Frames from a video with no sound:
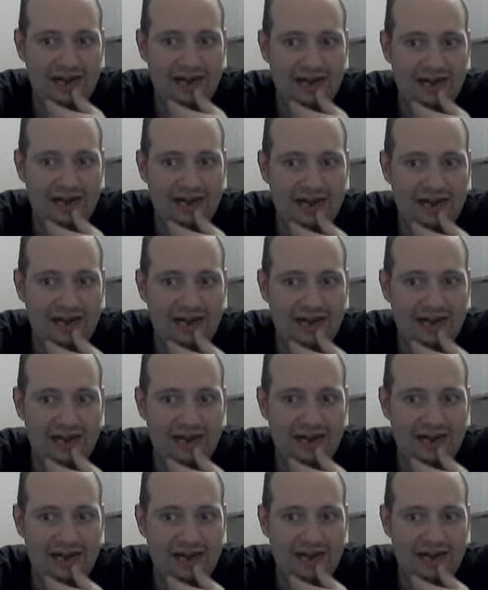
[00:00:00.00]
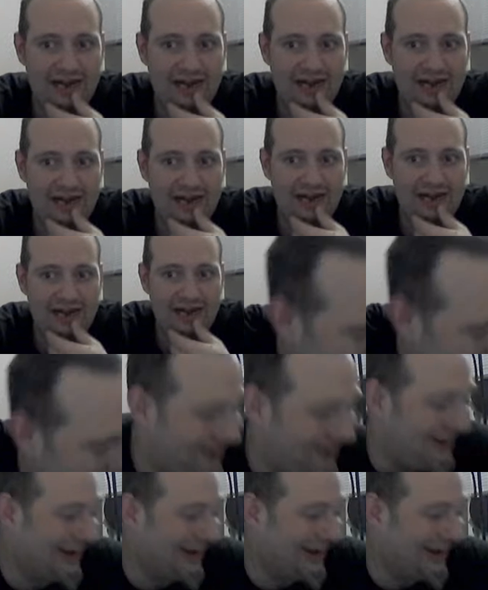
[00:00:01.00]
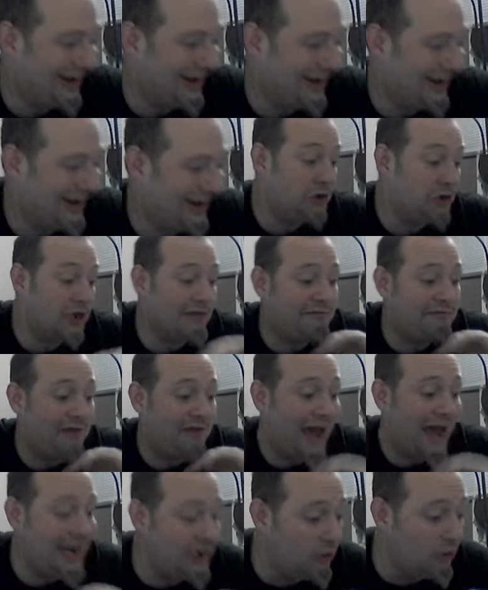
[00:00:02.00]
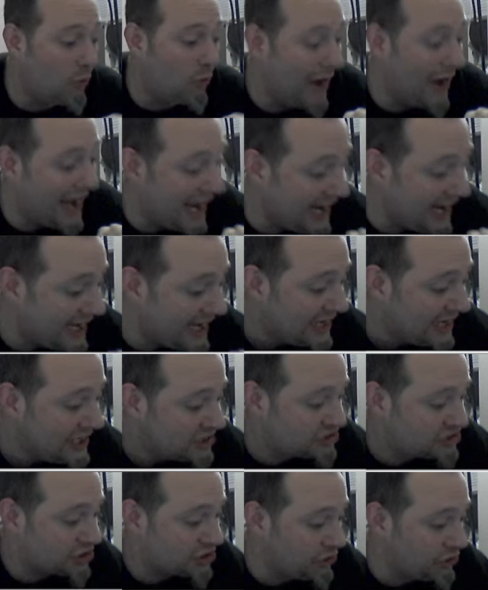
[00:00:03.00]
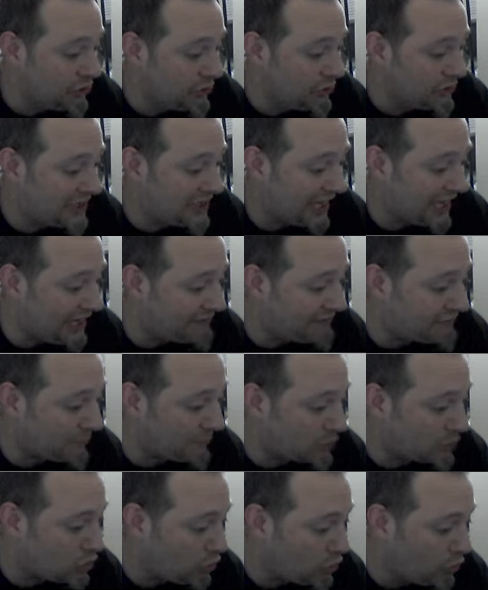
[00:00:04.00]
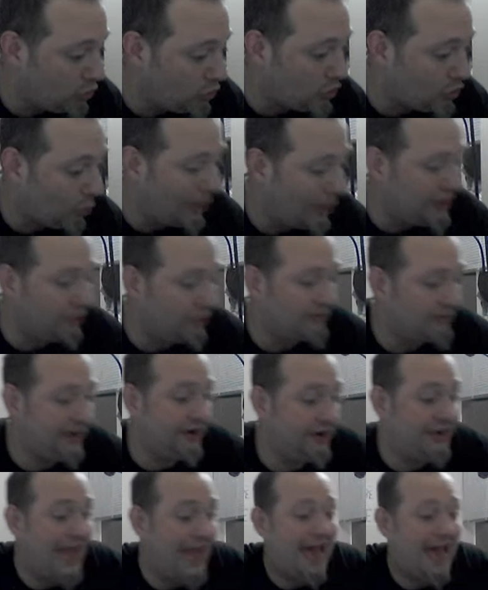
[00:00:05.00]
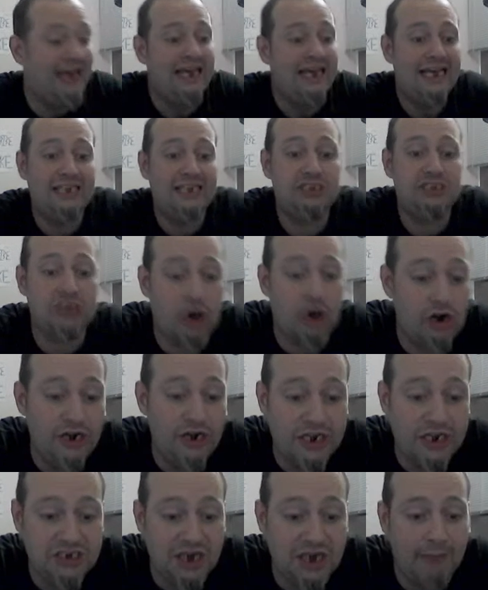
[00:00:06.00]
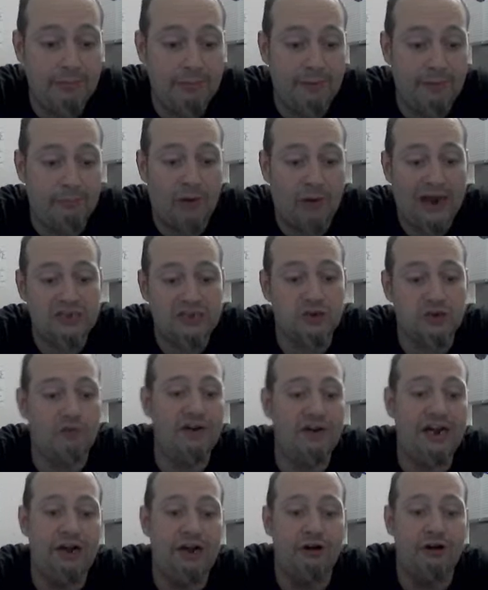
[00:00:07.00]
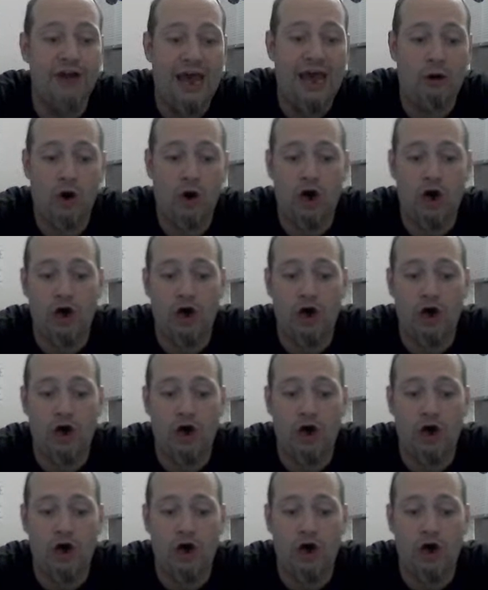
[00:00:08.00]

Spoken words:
So, I don't know. I don't know, guys. If you can find a way to get it from KuCoin over here, yeah, it's starting to dump in price over here now.